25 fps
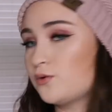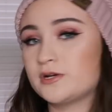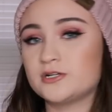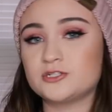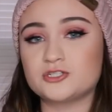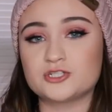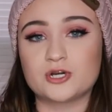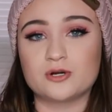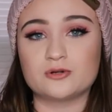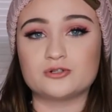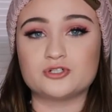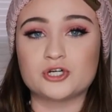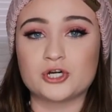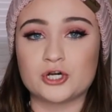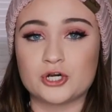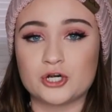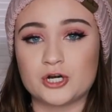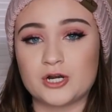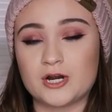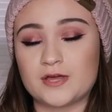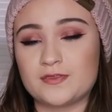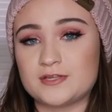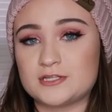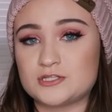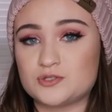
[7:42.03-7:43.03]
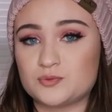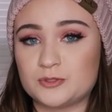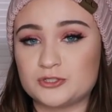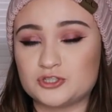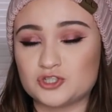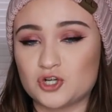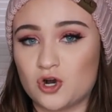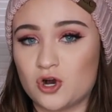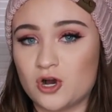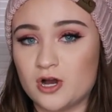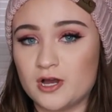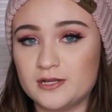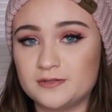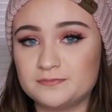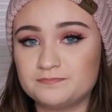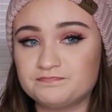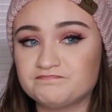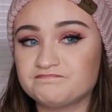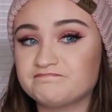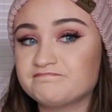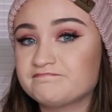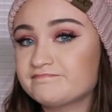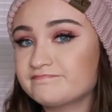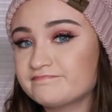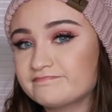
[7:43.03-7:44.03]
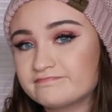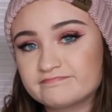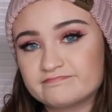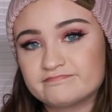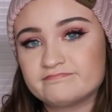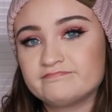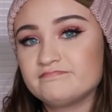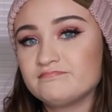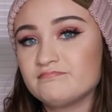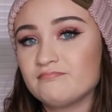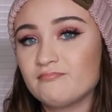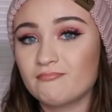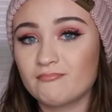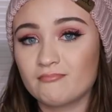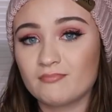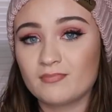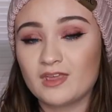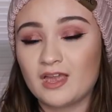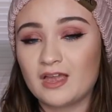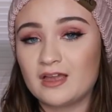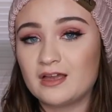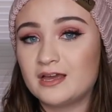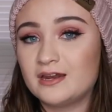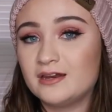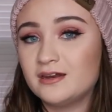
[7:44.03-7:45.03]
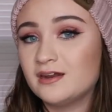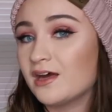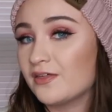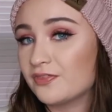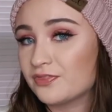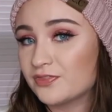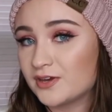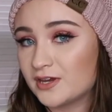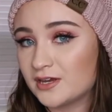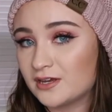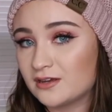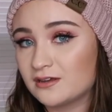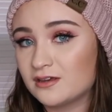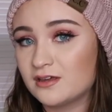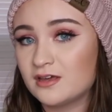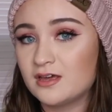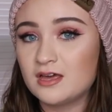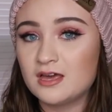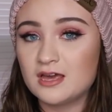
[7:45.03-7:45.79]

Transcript: went to go turn the switch on and nothing.